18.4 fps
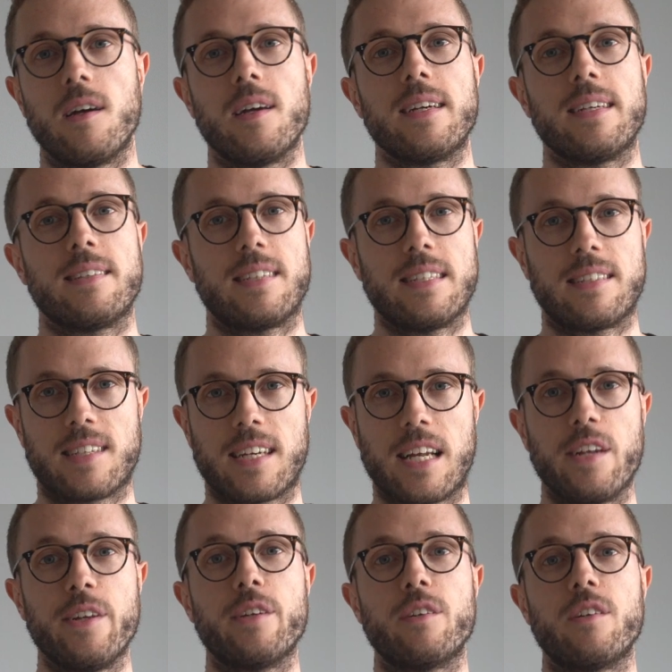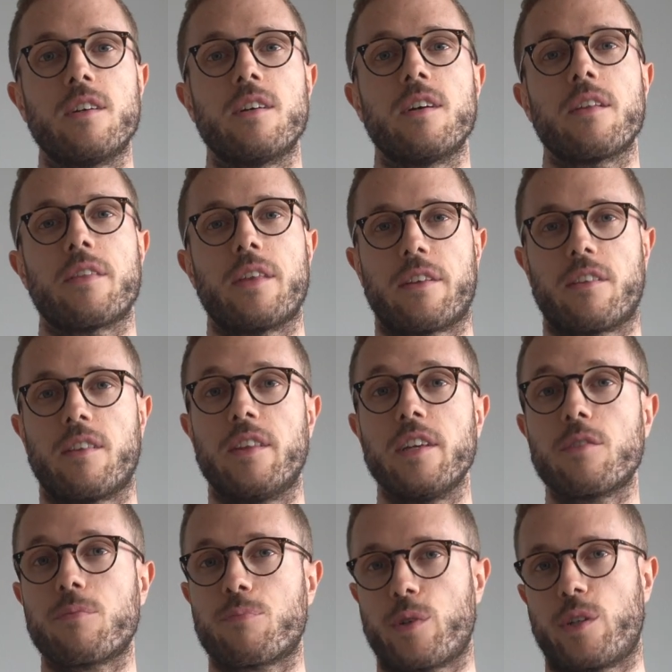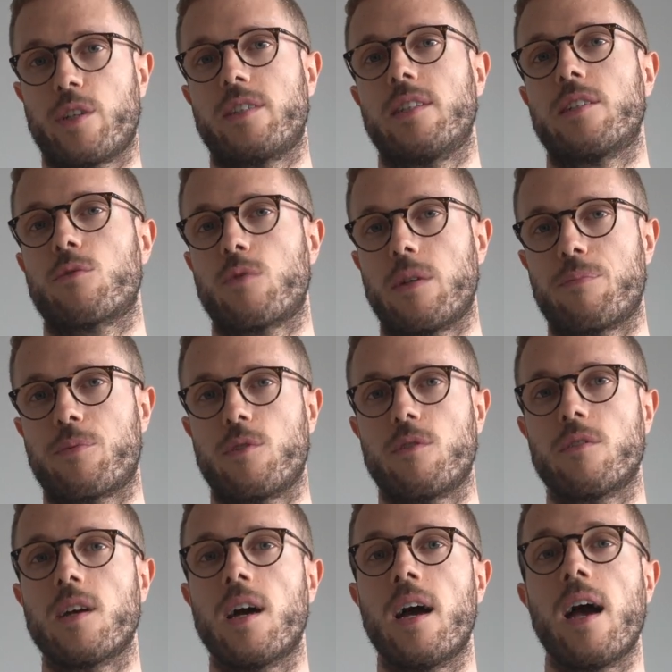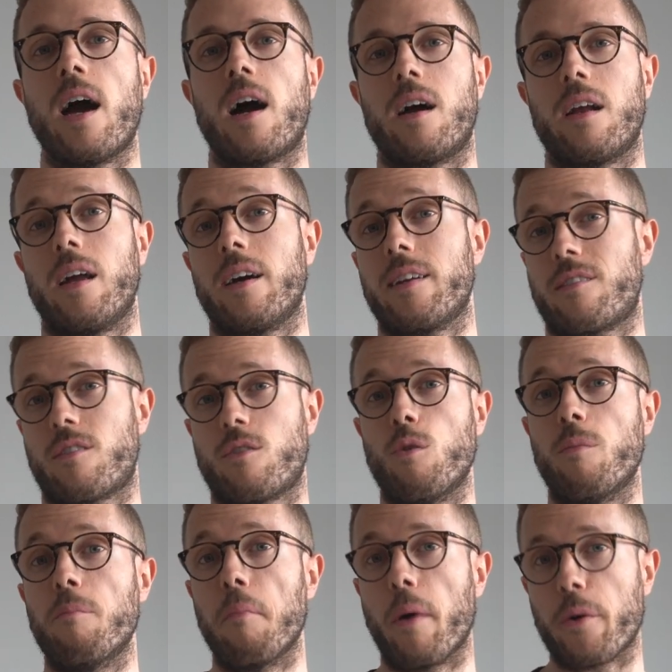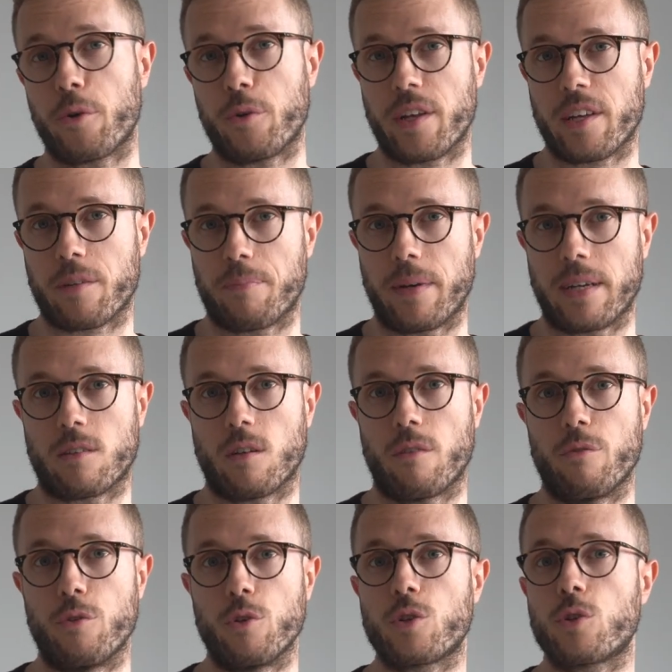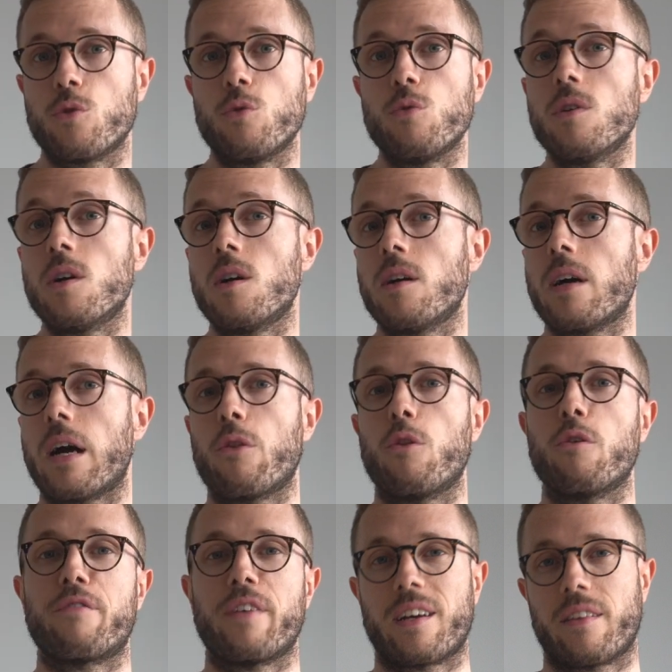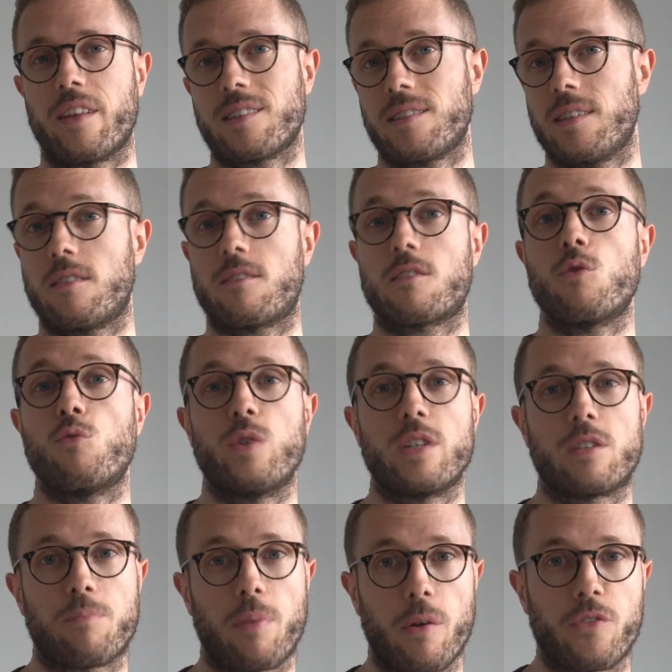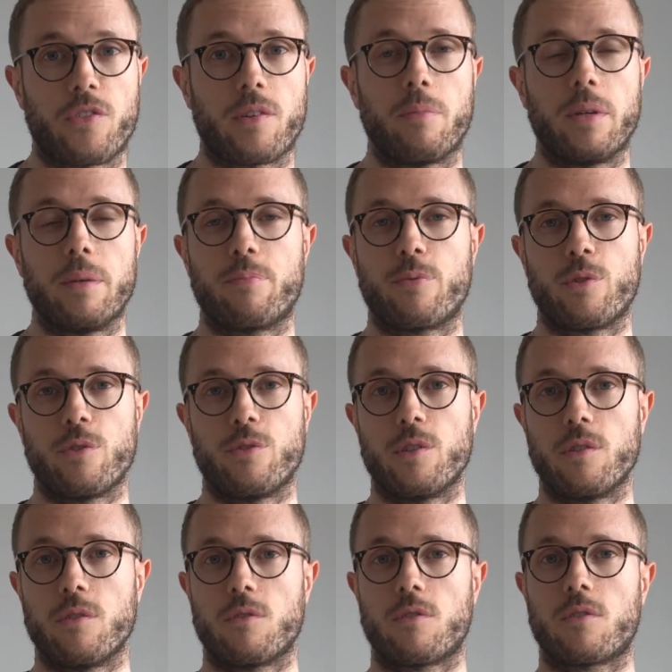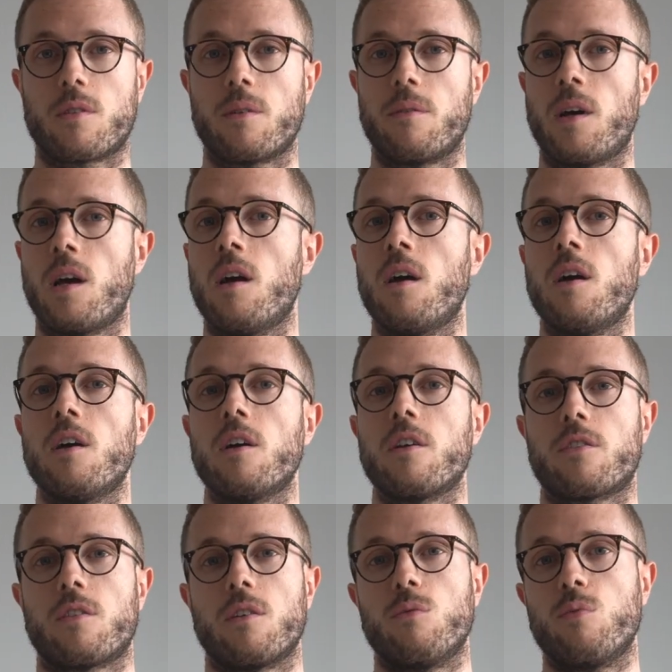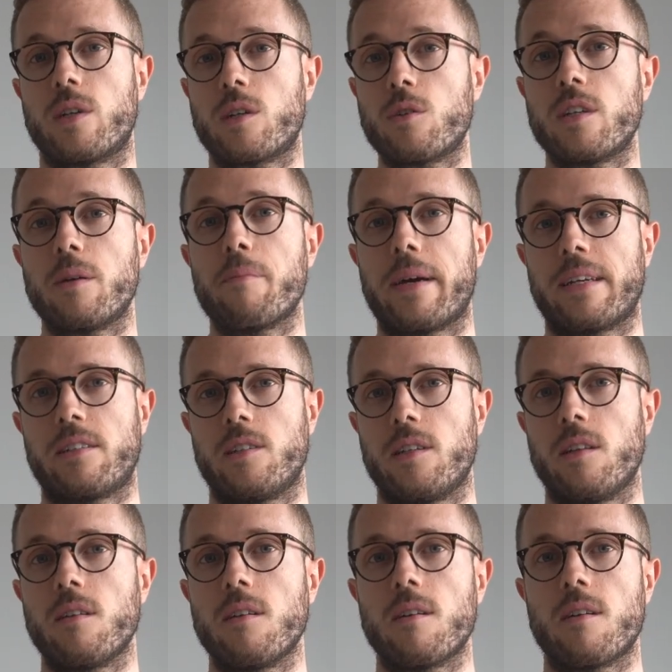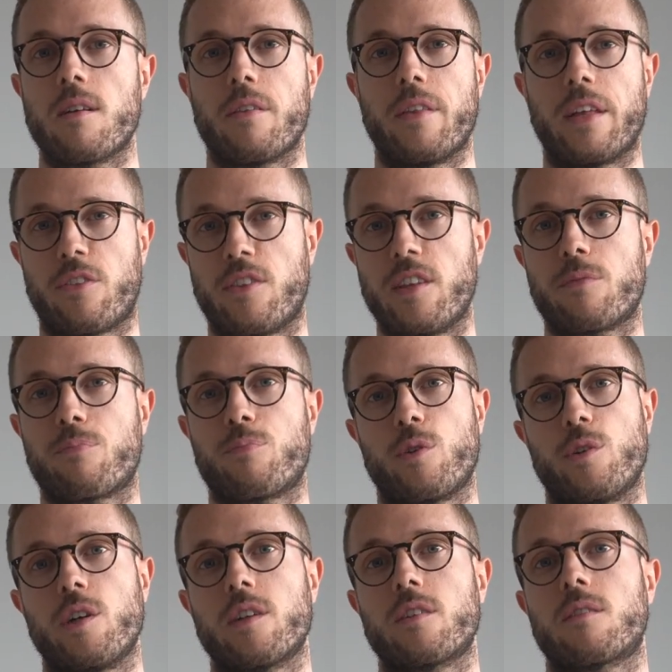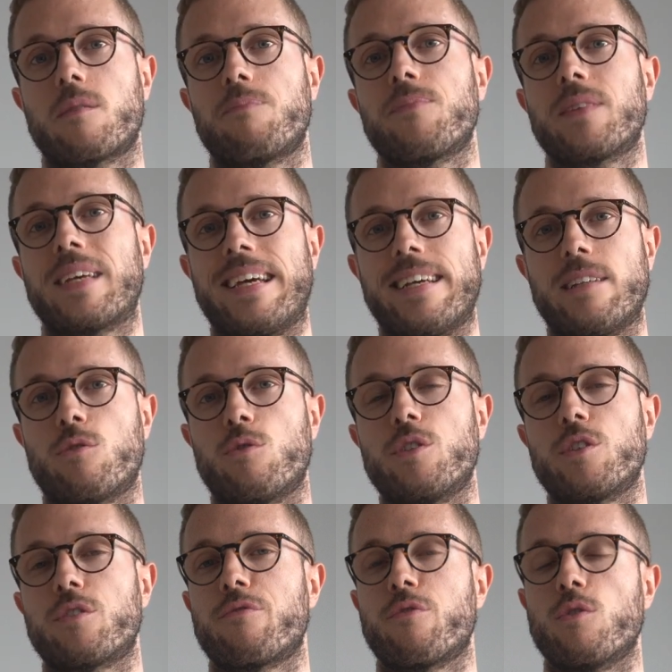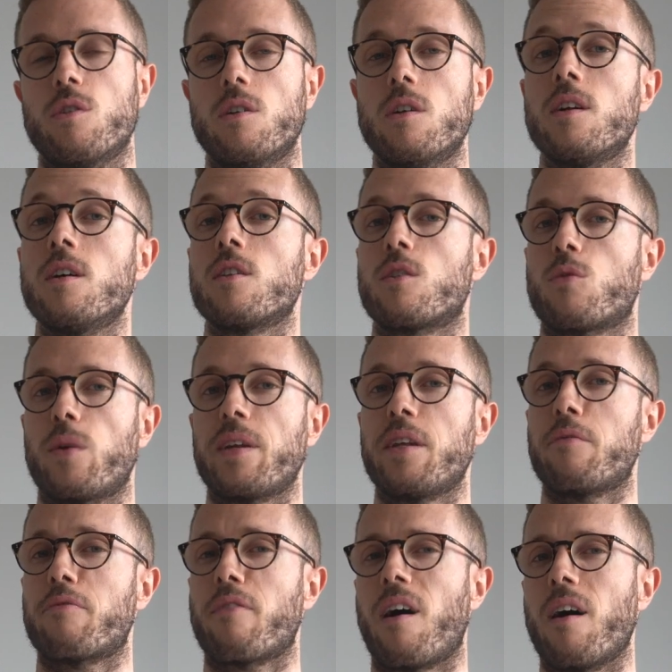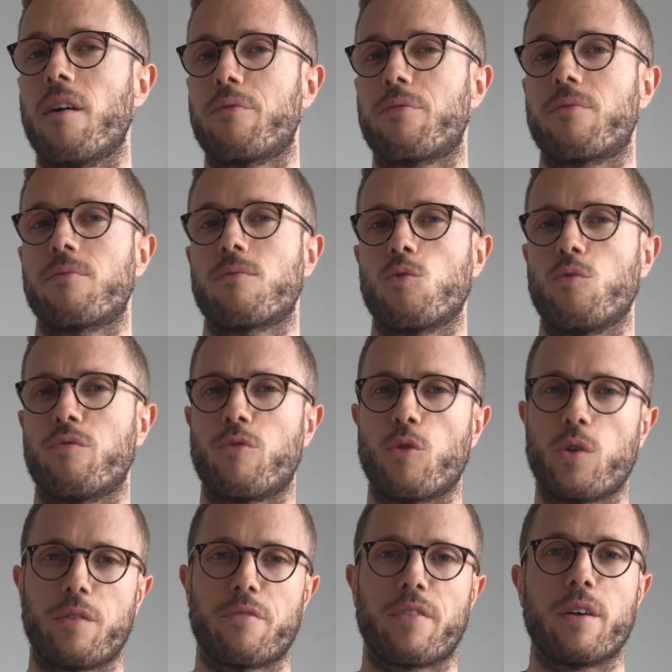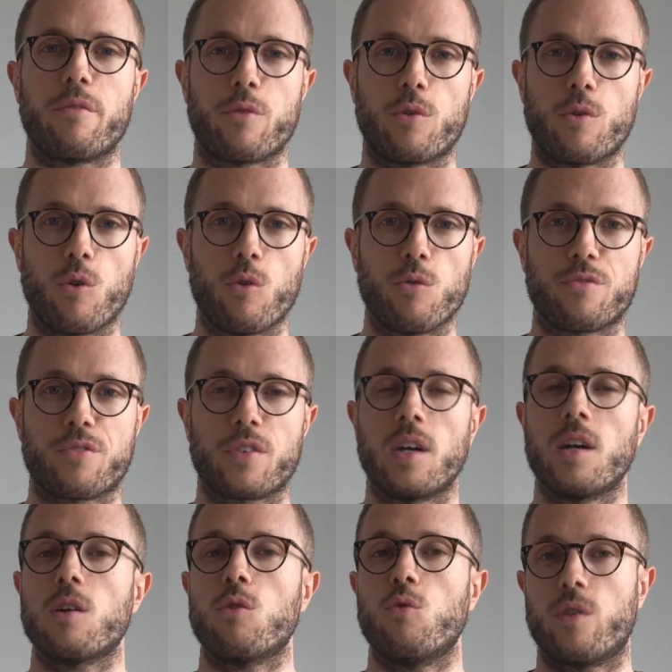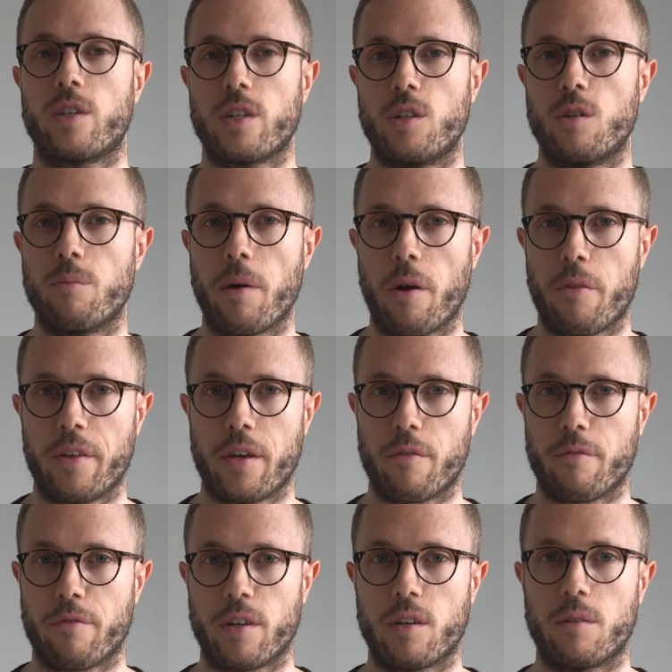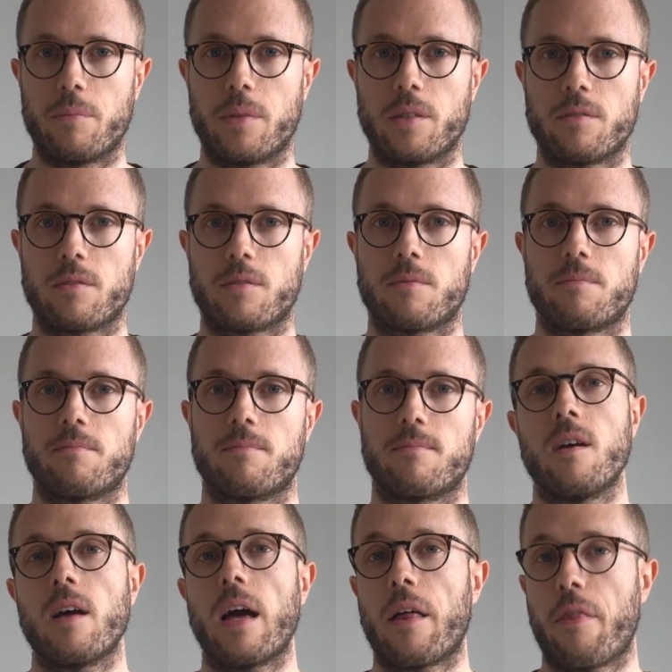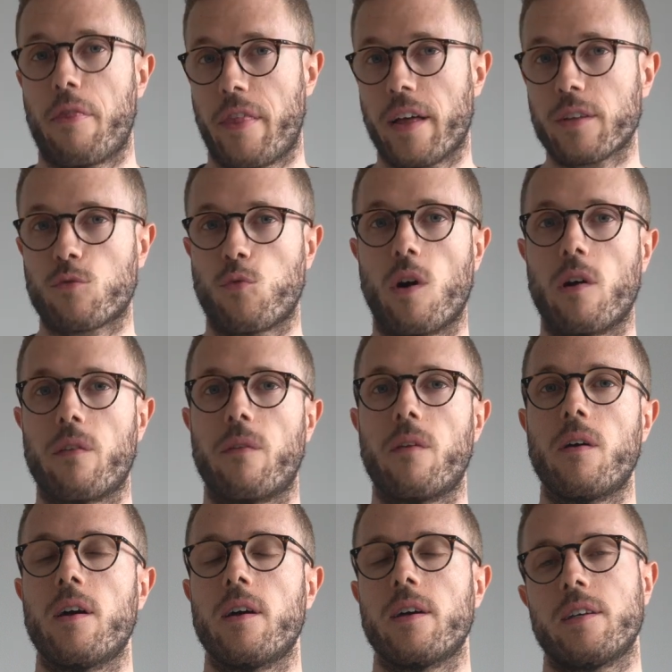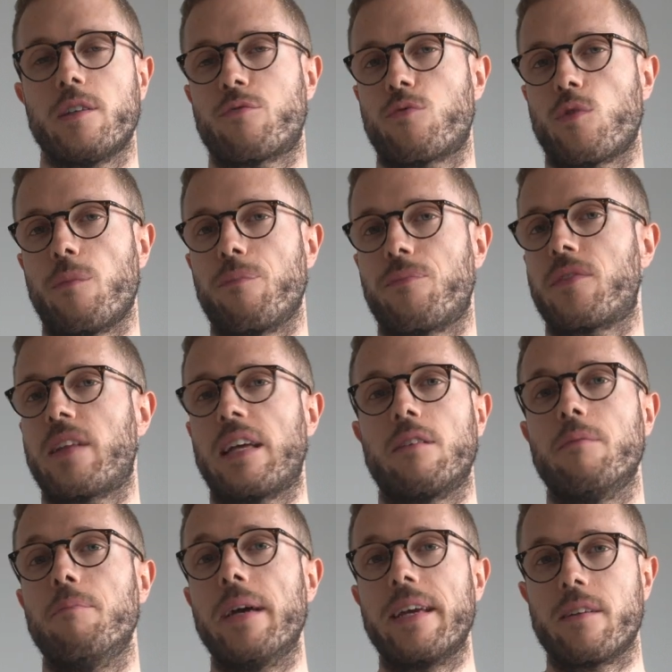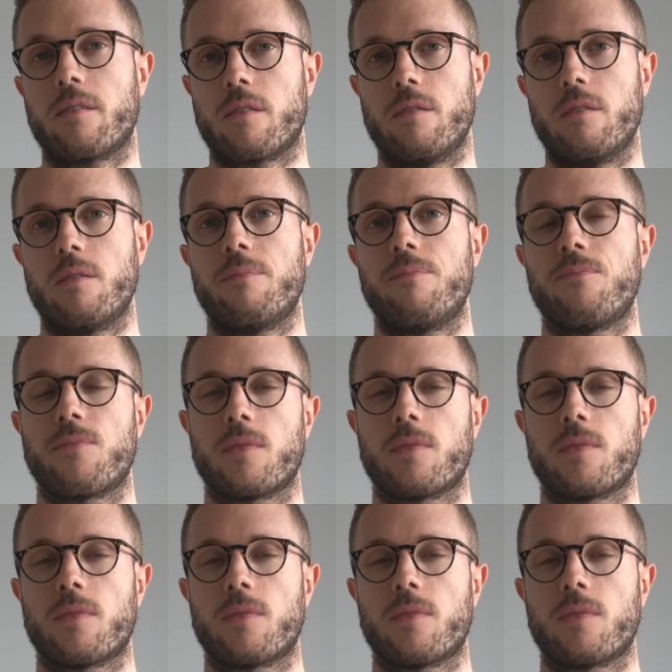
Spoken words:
It is clear that this product description highlights the modern aspect of the shoe and the fact that it's responsibly produced. So we could imagine that this product caters for 25 to 45-year-olds who care about the environment. And that one is from Ted Baker.